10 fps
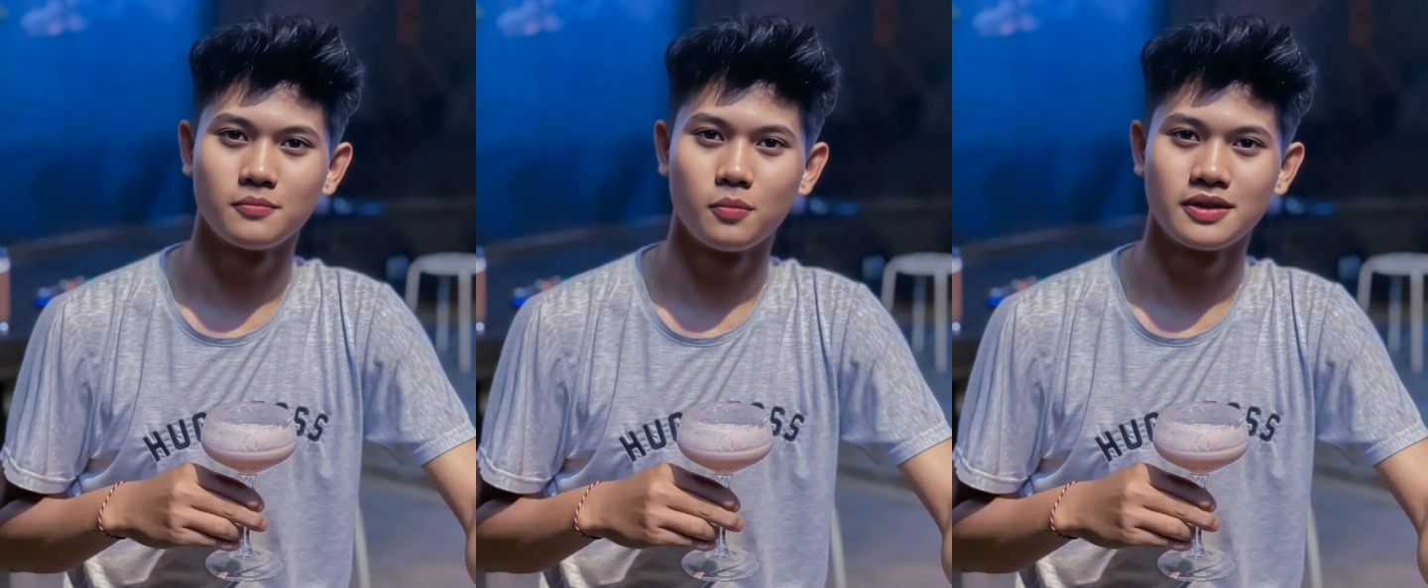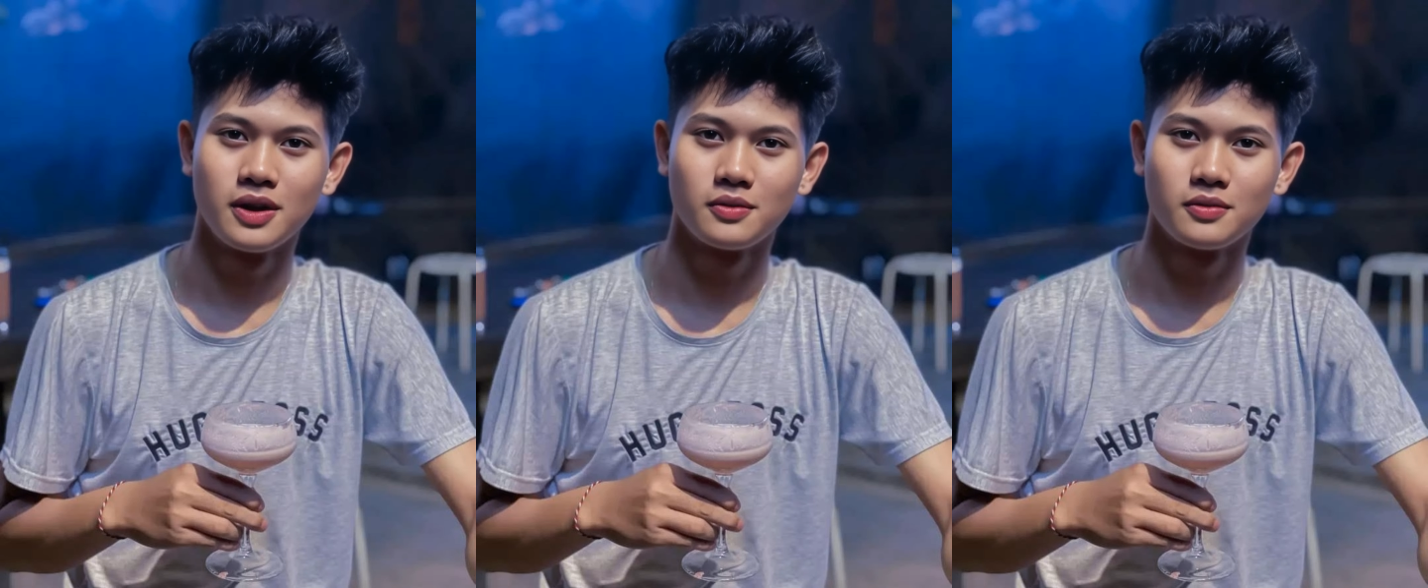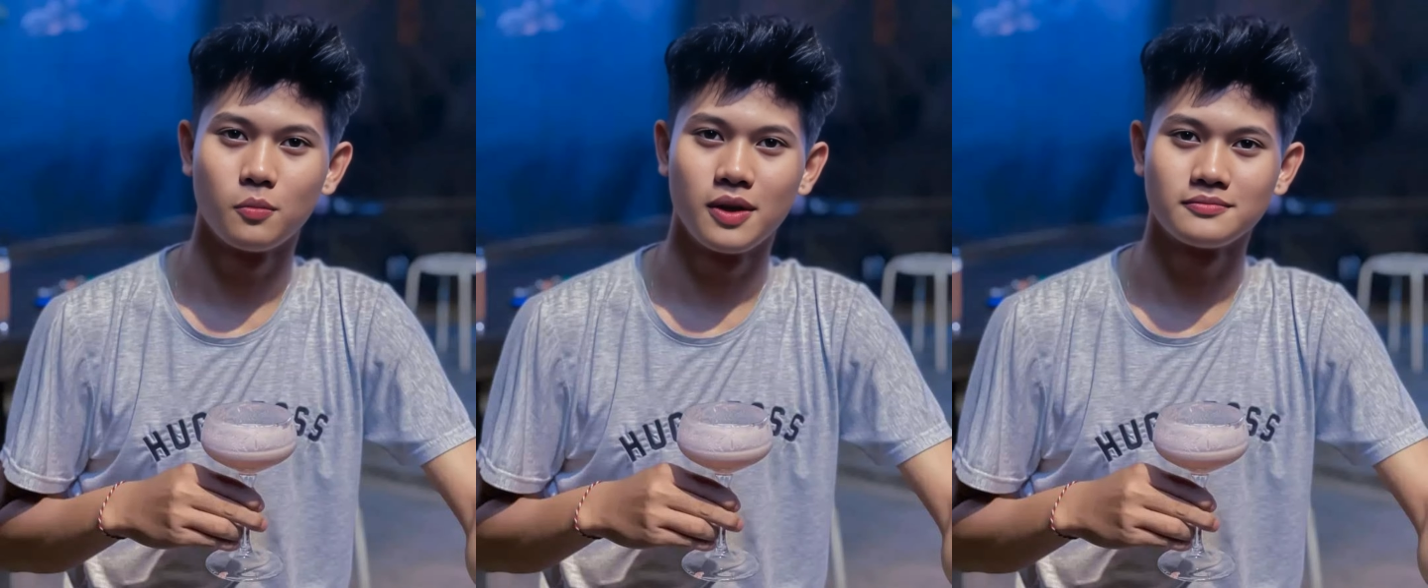With all
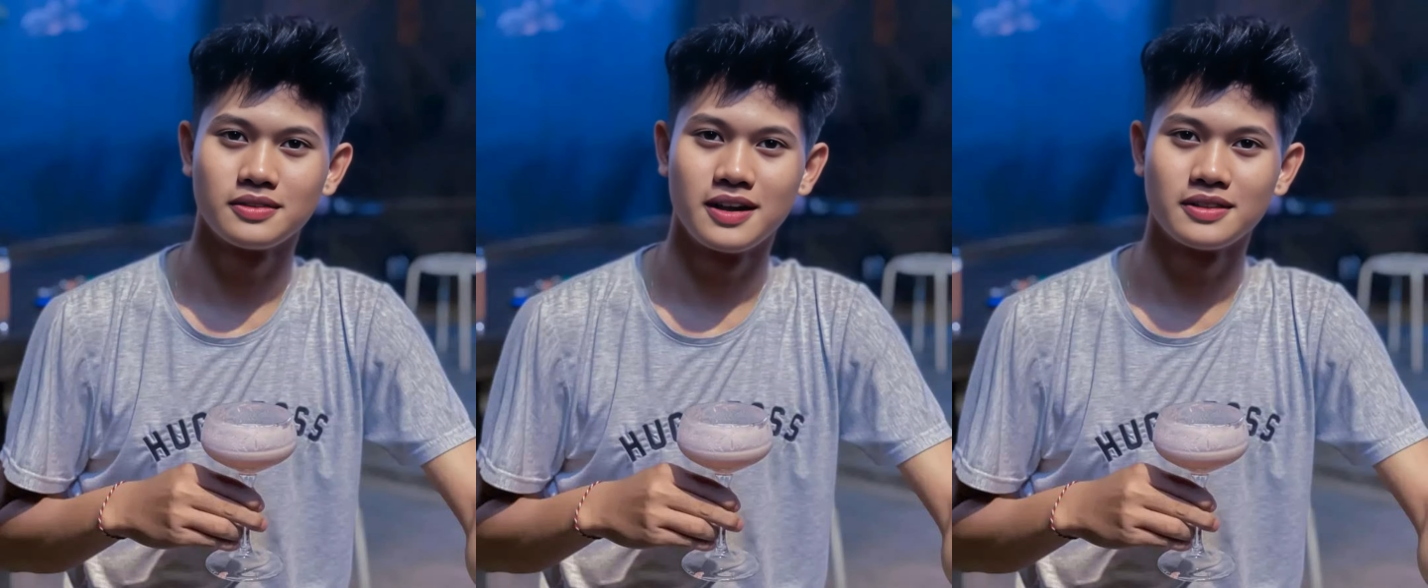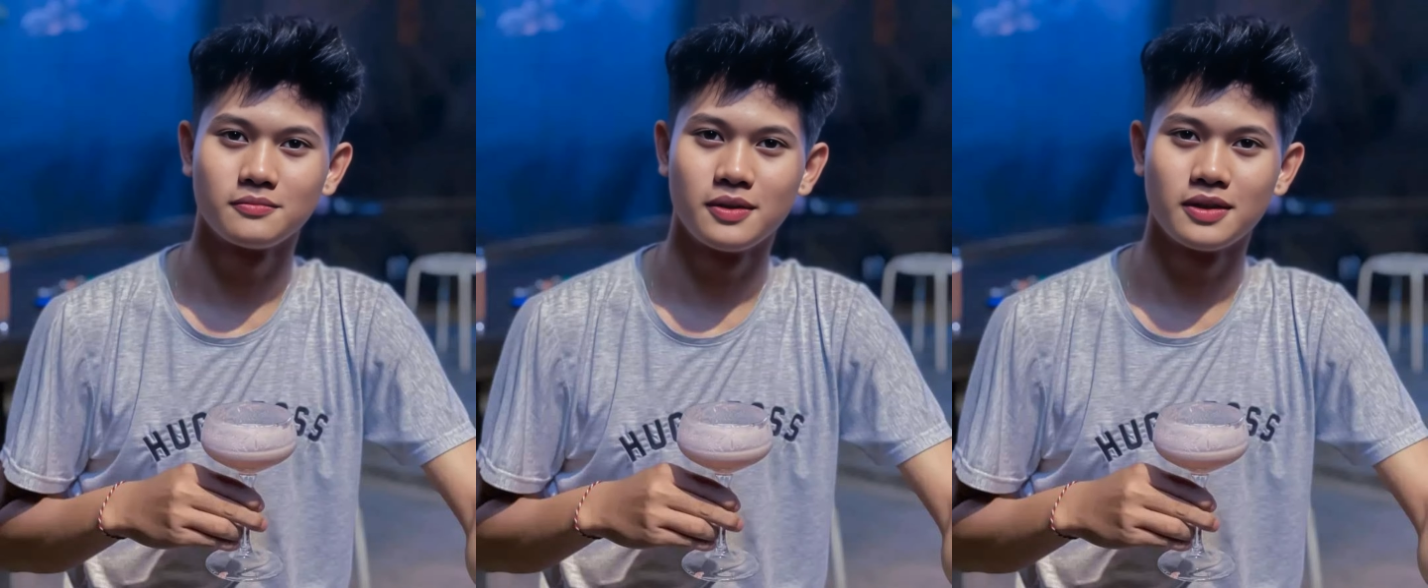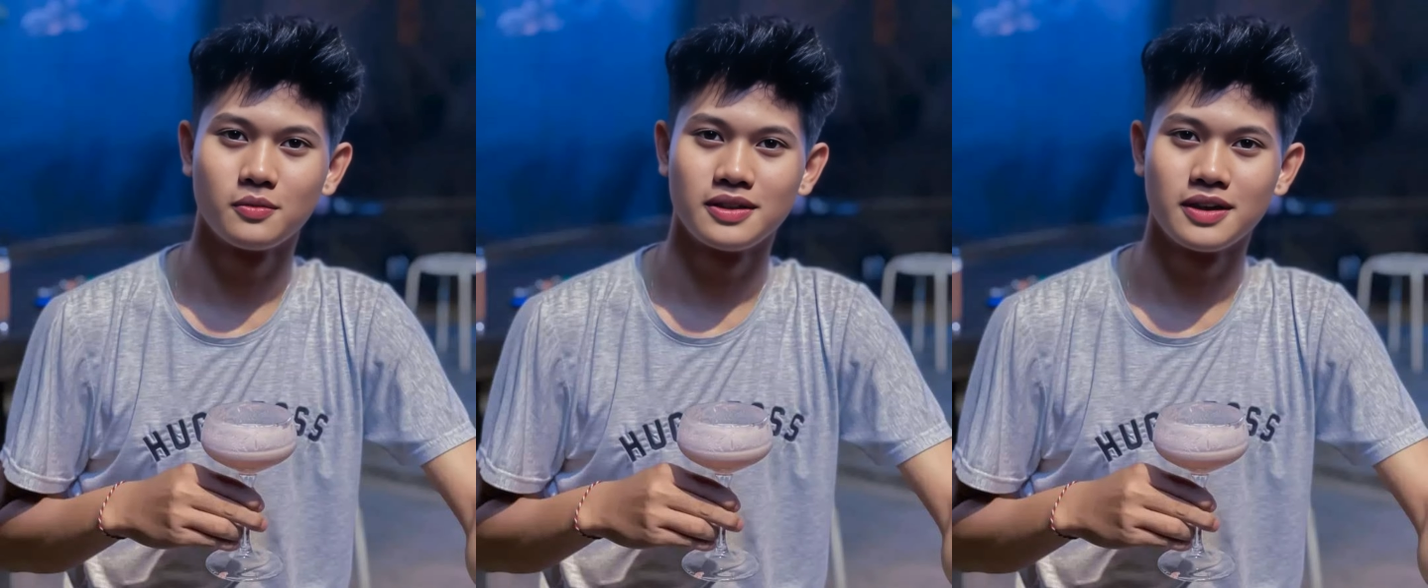the websites
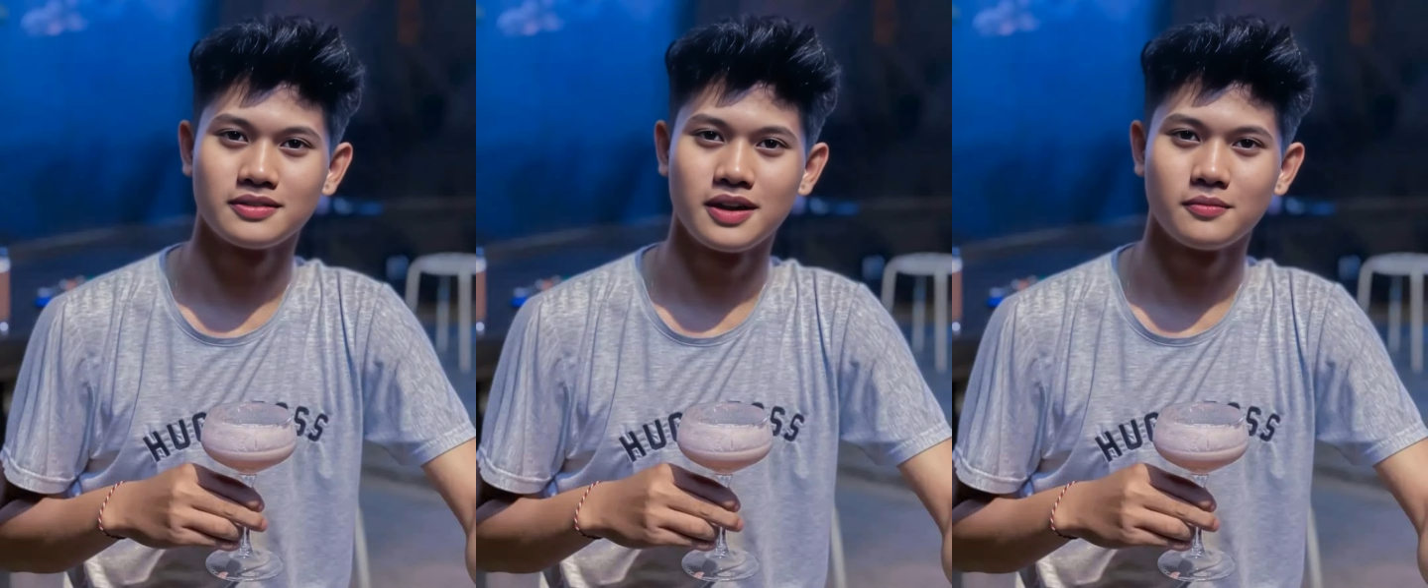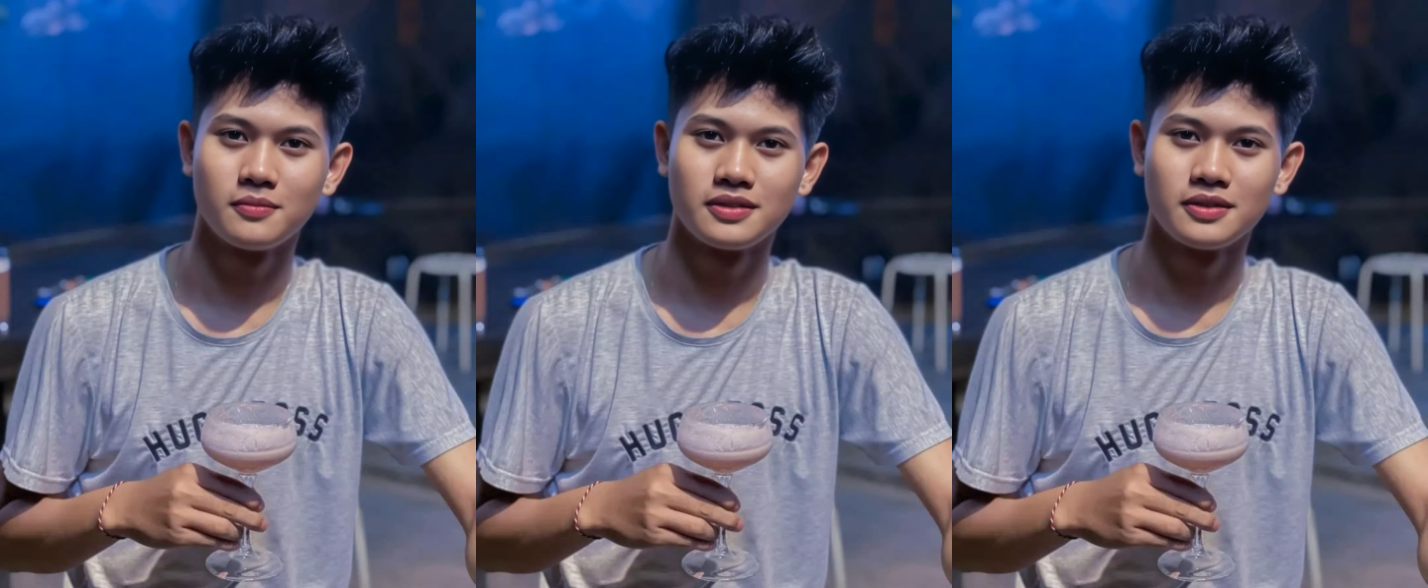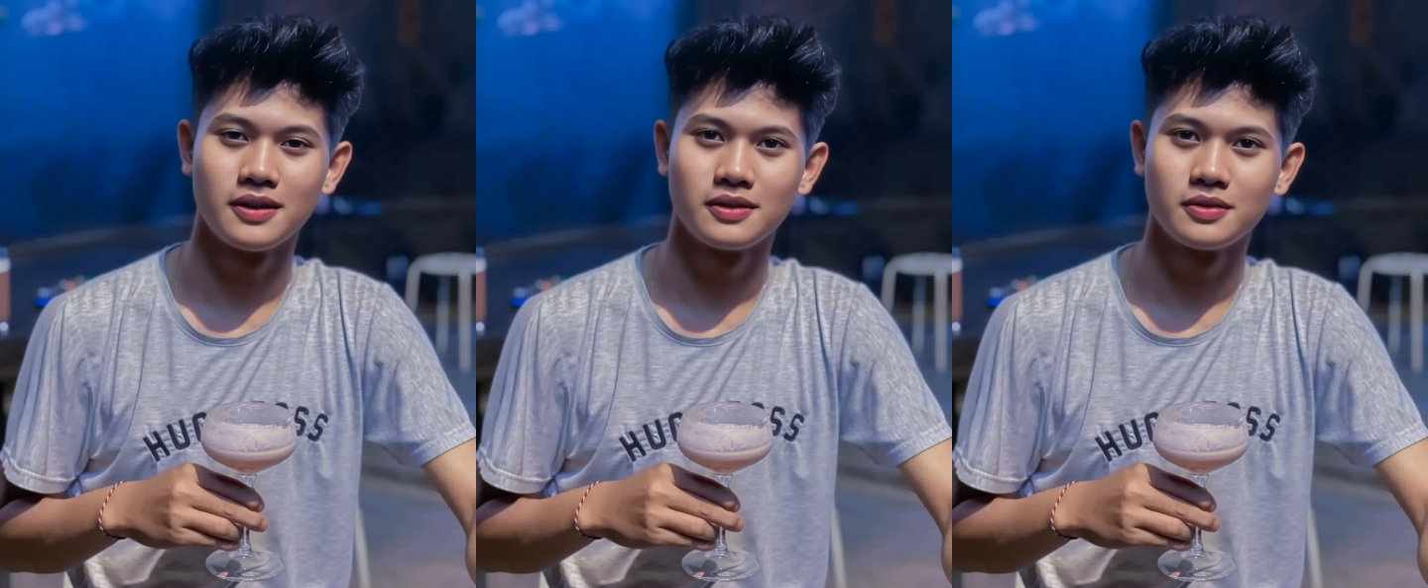piling on top of each
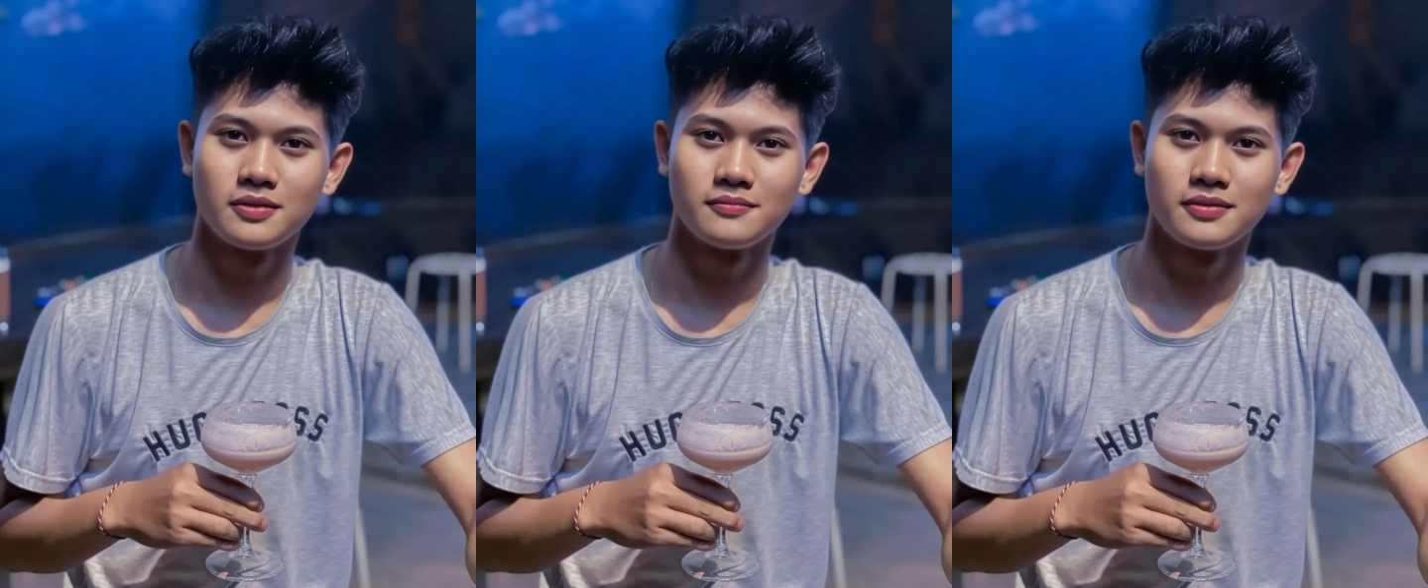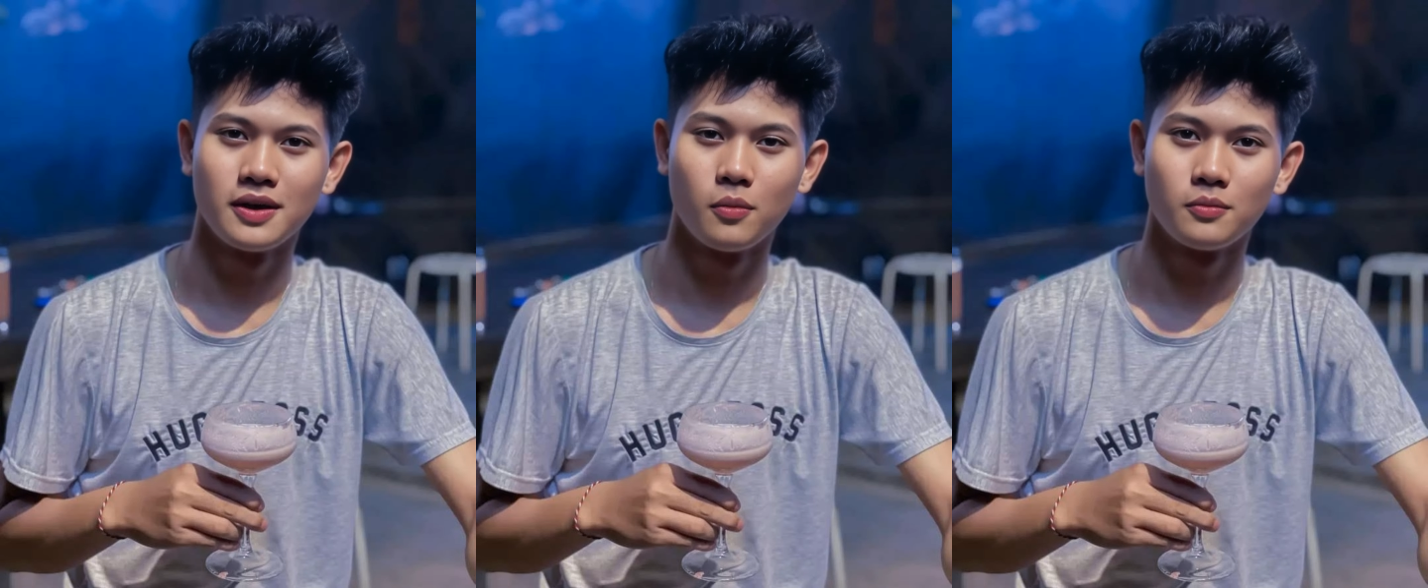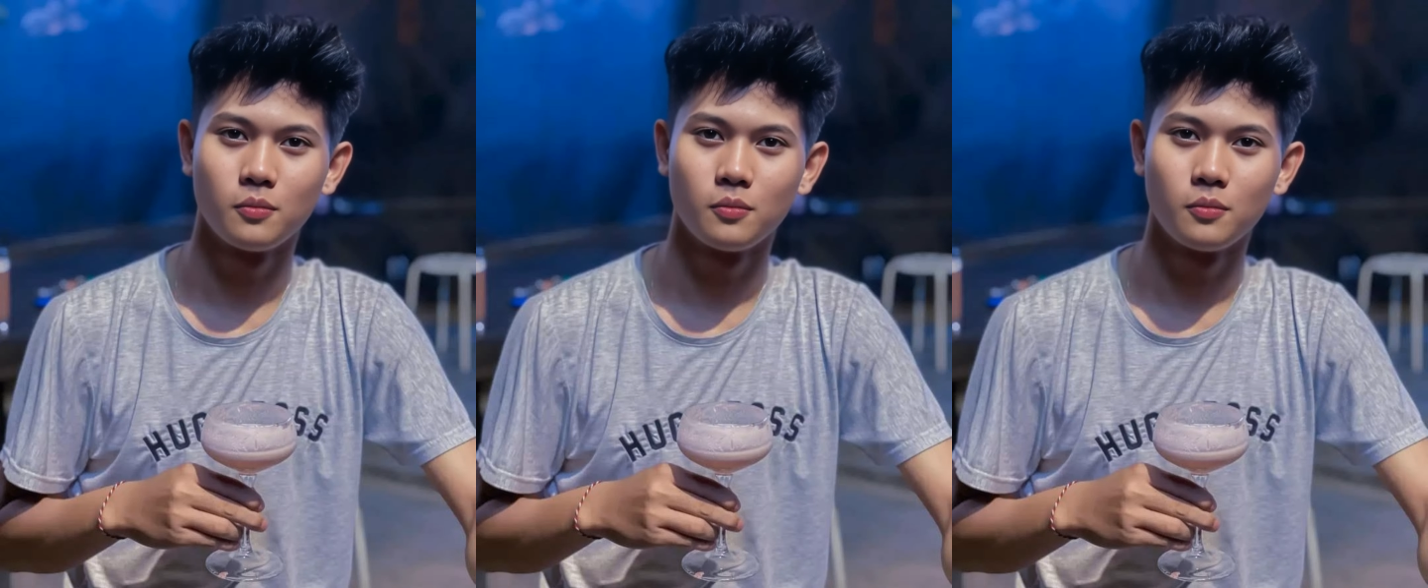other, how would